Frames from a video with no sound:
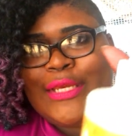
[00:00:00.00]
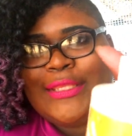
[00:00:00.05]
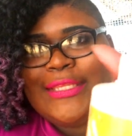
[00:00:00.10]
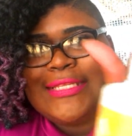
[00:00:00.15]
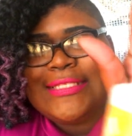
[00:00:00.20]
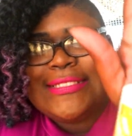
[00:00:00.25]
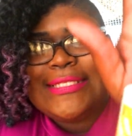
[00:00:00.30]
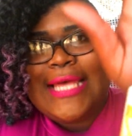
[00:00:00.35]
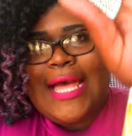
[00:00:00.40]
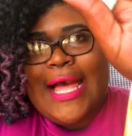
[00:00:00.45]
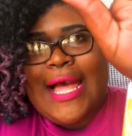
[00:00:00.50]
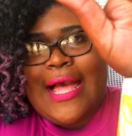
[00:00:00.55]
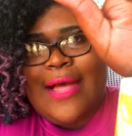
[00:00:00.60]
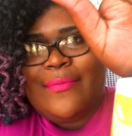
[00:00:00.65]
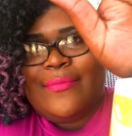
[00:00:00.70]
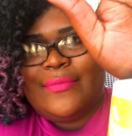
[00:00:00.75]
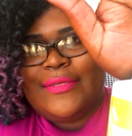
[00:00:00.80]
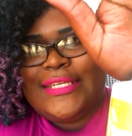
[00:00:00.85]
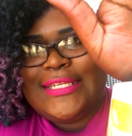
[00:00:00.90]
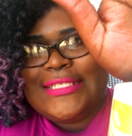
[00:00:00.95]
the
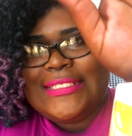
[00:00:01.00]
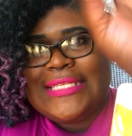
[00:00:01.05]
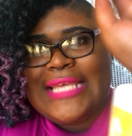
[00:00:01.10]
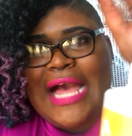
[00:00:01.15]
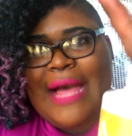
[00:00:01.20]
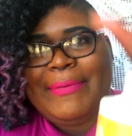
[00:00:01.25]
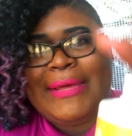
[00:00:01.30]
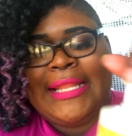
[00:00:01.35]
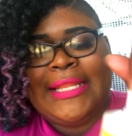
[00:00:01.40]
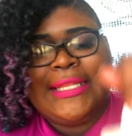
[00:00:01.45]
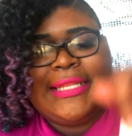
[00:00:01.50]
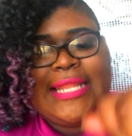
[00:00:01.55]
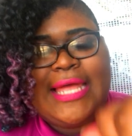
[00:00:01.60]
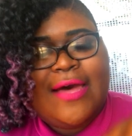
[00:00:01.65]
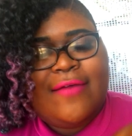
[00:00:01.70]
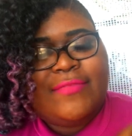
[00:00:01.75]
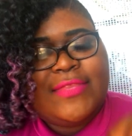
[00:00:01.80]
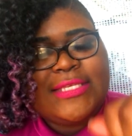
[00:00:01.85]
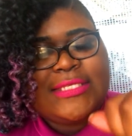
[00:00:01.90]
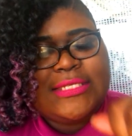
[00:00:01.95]
top, the top. I
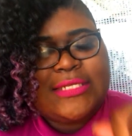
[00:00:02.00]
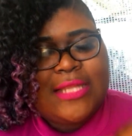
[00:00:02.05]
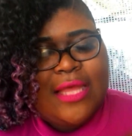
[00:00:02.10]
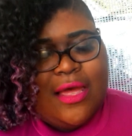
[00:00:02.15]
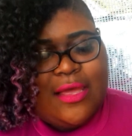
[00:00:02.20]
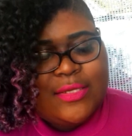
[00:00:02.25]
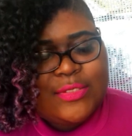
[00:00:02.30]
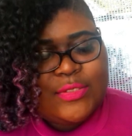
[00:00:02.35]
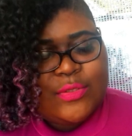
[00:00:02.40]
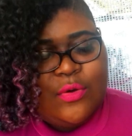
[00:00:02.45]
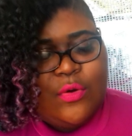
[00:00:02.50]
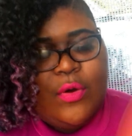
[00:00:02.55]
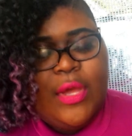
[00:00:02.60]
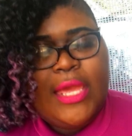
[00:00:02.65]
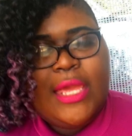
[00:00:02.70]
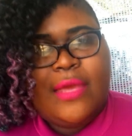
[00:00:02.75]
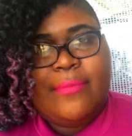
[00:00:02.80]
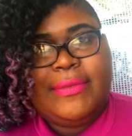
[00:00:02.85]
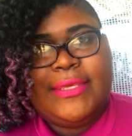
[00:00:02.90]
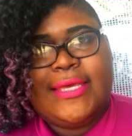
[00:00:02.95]
love this nozzle
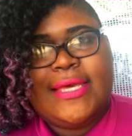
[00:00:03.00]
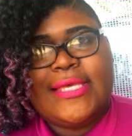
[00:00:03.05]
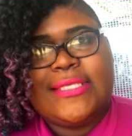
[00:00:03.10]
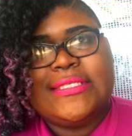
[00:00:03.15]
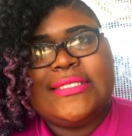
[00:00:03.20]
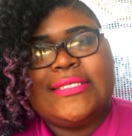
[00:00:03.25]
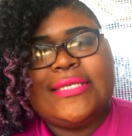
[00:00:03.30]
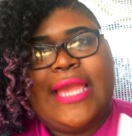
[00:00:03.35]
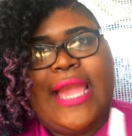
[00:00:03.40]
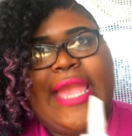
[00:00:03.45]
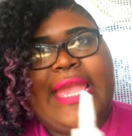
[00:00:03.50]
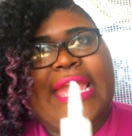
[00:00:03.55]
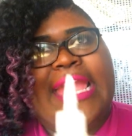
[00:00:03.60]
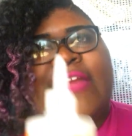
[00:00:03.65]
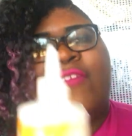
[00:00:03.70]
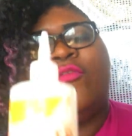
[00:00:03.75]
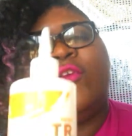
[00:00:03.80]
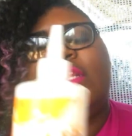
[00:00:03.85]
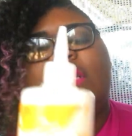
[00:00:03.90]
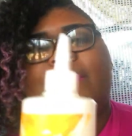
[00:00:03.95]
because
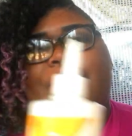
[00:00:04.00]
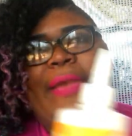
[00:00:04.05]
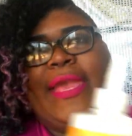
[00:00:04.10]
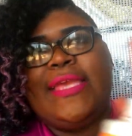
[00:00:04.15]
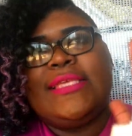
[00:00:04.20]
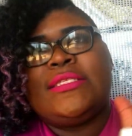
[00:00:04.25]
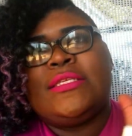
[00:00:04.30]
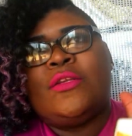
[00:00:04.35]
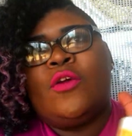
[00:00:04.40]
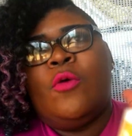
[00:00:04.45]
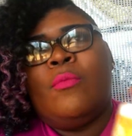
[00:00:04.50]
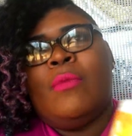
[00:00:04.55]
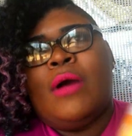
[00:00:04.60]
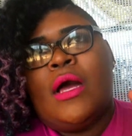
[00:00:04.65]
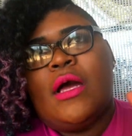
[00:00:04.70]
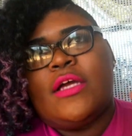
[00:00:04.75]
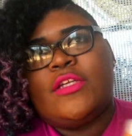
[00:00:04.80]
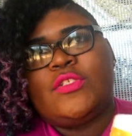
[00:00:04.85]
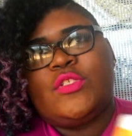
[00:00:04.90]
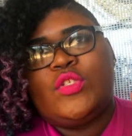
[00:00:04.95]
it really pays an
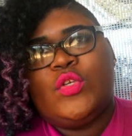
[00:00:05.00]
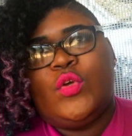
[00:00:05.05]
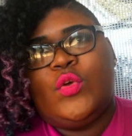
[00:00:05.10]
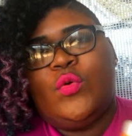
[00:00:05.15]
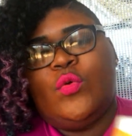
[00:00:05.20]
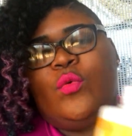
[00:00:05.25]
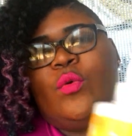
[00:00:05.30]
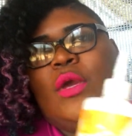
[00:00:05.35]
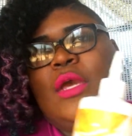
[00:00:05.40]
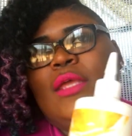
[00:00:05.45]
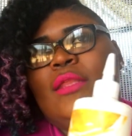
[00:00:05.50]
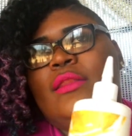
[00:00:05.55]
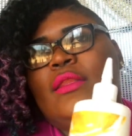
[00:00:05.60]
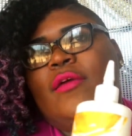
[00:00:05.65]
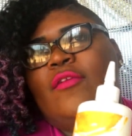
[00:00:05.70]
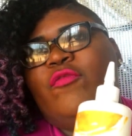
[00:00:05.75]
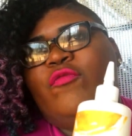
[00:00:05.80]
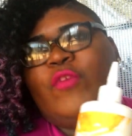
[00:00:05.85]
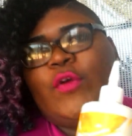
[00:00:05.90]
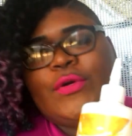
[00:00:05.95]
homage to
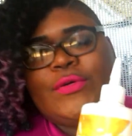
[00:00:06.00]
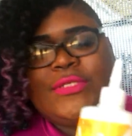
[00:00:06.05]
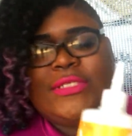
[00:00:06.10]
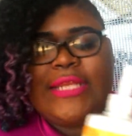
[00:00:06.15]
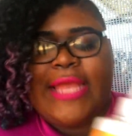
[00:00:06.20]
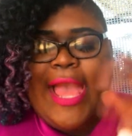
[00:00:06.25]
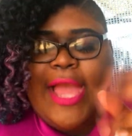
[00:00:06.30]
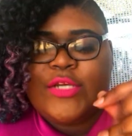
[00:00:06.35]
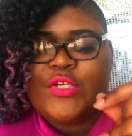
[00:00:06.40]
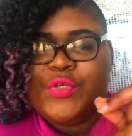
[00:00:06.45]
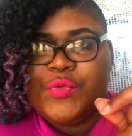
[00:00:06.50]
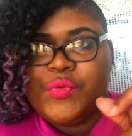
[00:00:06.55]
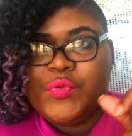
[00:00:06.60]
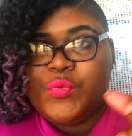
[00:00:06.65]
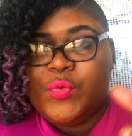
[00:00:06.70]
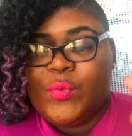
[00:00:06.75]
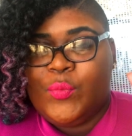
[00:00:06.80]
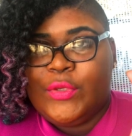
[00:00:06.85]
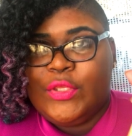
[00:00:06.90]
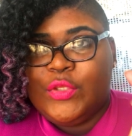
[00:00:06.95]
the first
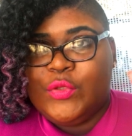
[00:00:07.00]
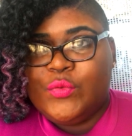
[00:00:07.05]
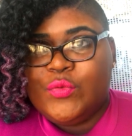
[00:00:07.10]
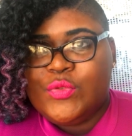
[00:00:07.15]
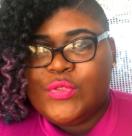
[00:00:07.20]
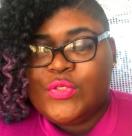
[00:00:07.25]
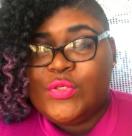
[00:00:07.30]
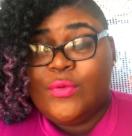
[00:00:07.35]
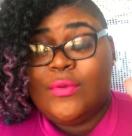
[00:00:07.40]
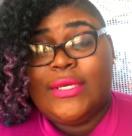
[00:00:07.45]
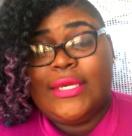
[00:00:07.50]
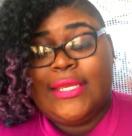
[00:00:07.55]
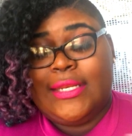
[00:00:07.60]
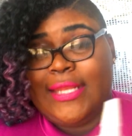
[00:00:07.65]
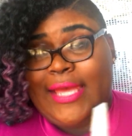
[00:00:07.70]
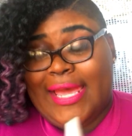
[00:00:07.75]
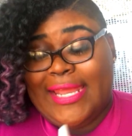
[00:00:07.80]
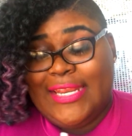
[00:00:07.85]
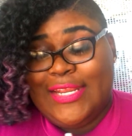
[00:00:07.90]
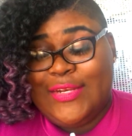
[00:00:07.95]
naturals when we used to,
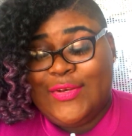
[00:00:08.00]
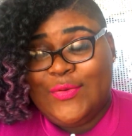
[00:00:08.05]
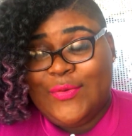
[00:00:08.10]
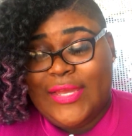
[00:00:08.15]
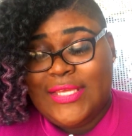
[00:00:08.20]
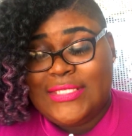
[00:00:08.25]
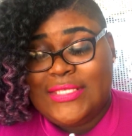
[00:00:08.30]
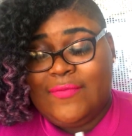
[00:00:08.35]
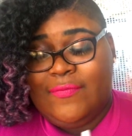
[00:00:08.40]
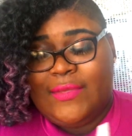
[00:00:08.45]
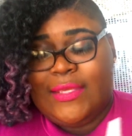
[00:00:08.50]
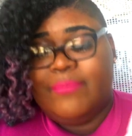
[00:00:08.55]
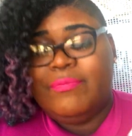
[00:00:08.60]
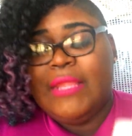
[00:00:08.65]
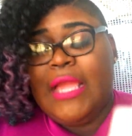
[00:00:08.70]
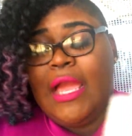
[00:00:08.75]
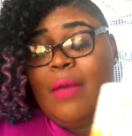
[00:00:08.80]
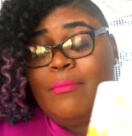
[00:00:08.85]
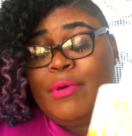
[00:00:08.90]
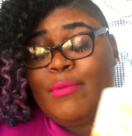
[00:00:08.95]
again, I didn't do ACV,
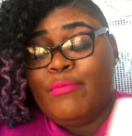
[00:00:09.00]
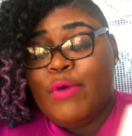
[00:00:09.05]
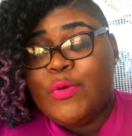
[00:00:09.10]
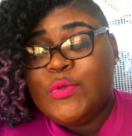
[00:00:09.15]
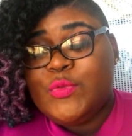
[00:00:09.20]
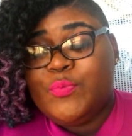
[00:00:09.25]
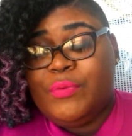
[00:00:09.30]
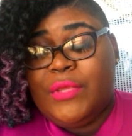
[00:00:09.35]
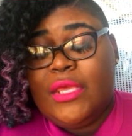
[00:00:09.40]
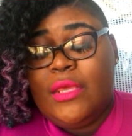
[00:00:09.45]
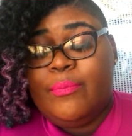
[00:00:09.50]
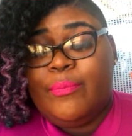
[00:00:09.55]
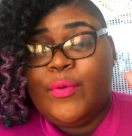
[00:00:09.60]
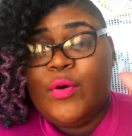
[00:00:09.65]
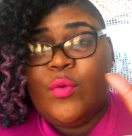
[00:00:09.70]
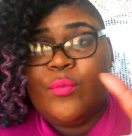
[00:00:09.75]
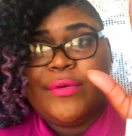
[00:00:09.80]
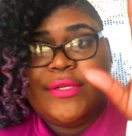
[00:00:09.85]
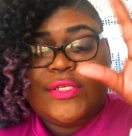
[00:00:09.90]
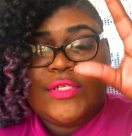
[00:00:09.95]
but most
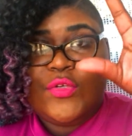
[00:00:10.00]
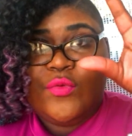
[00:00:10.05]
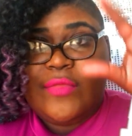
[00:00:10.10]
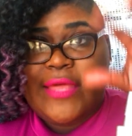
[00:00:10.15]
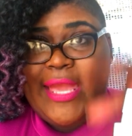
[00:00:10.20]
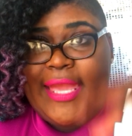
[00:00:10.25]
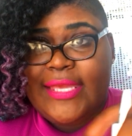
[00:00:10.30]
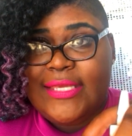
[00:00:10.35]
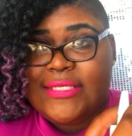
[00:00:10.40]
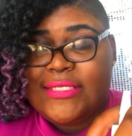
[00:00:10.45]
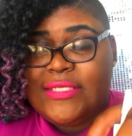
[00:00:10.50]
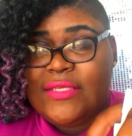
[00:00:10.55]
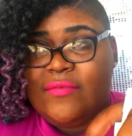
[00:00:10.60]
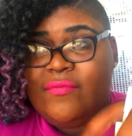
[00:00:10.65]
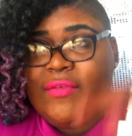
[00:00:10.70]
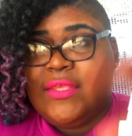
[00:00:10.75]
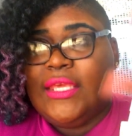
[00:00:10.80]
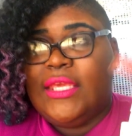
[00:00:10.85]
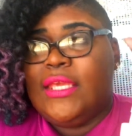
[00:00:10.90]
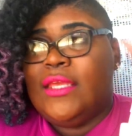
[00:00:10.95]
people would do the
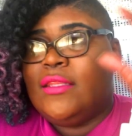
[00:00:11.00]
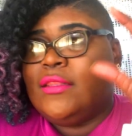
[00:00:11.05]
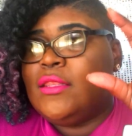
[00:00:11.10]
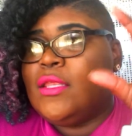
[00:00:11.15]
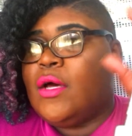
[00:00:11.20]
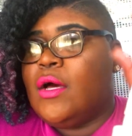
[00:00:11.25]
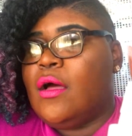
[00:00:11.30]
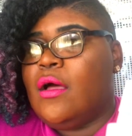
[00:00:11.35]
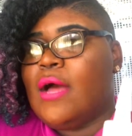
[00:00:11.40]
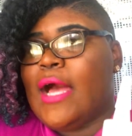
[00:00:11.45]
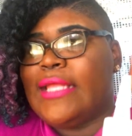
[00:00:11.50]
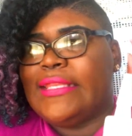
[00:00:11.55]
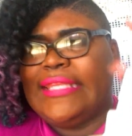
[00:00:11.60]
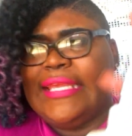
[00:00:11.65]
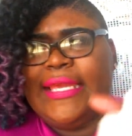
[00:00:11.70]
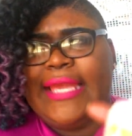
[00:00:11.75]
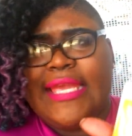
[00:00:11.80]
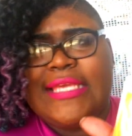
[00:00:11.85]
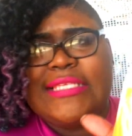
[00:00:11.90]
ACV, the, I think